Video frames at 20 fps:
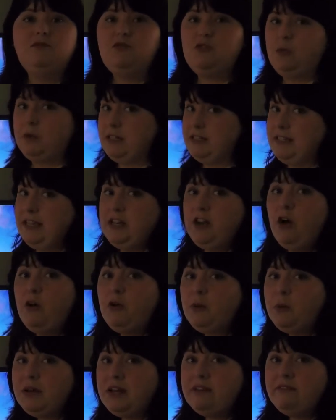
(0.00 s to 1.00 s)
don't want to say no
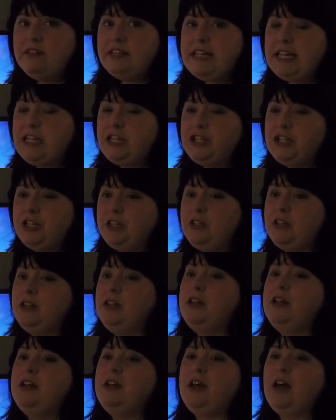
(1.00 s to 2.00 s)
to an invitation.
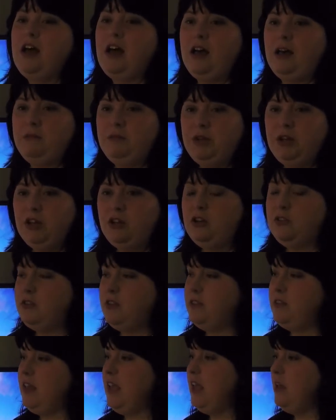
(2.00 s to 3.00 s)
You can use the
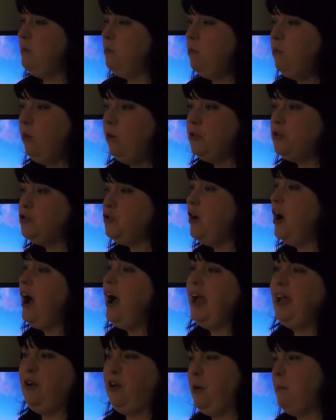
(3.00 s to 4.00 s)
same, we'll
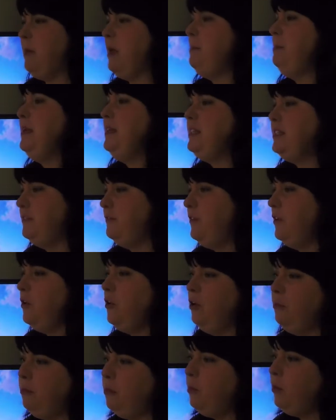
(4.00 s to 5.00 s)
try, or it might be
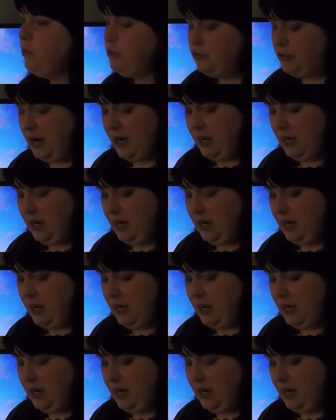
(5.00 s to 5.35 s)
difficult, but we'll try